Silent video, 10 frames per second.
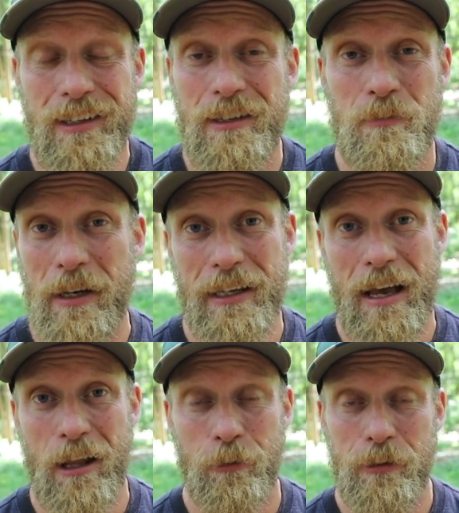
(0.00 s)
need as many
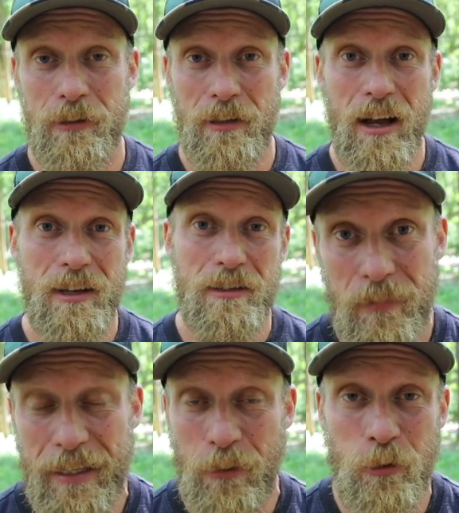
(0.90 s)
calories as us,
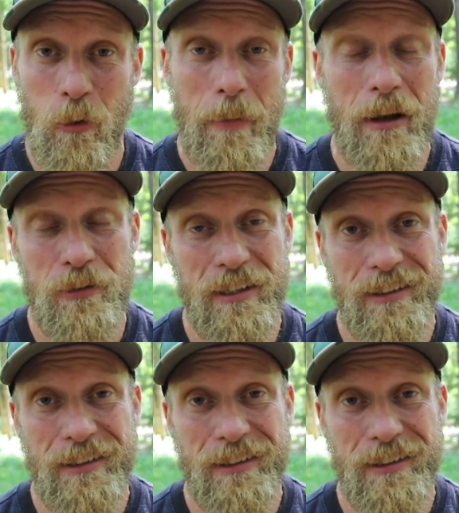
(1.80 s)
down to a mouse